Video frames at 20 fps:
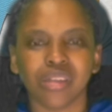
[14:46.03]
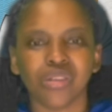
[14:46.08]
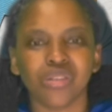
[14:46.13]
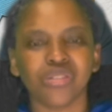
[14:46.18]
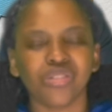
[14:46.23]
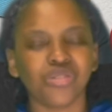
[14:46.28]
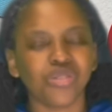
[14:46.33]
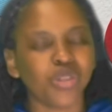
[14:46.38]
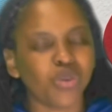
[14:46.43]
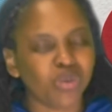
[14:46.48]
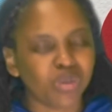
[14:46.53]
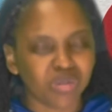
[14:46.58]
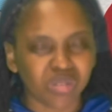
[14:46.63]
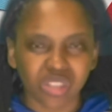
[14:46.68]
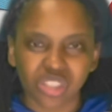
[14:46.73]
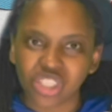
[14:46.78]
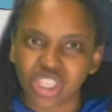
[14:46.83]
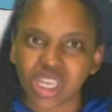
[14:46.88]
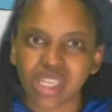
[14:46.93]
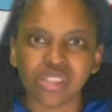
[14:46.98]
So we
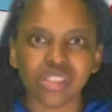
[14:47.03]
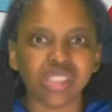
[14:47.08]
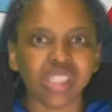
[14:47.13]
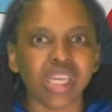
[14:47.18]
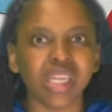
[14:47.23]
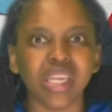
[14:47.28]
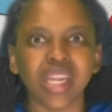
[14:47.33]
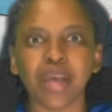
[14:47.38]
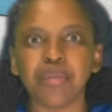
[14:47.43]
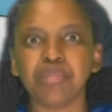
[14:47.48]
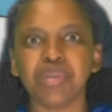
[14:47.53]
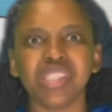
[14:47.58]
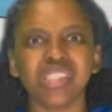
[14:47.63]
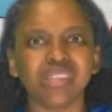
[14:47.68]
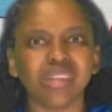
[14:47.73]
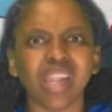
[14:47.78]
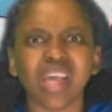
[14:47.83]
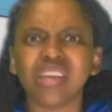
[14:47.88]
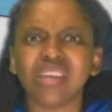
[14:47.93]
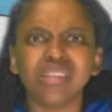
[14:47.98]
would change their
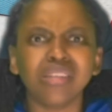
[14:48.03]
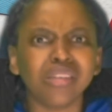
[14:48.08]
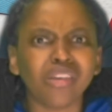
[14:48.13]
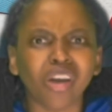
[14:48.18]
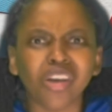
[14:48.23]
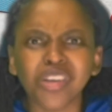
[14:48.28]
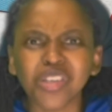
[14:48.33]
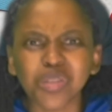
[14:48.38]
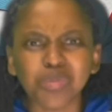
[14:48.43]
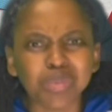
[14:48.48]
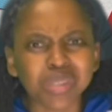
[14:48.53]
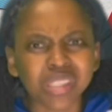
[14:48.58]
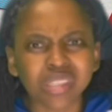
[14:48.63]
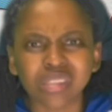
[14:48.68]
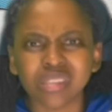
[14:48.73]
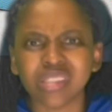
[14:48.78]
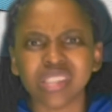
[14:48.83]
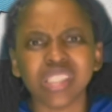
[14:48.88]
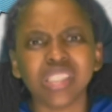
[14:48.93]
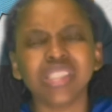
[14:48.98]
nappies. Like in
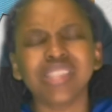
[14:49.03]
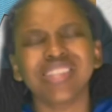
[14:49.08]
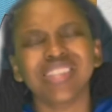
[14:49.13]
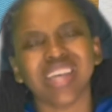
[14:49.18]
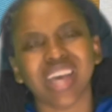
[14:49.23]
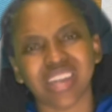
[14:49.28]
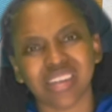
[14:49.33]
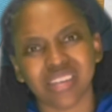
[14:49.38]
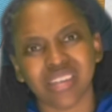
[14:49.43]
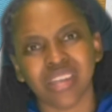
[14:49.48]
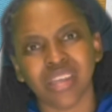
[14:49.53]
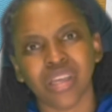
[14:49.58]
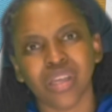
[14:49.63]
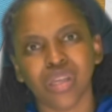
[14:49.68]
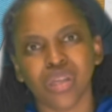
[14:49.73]
hospitals, it's done.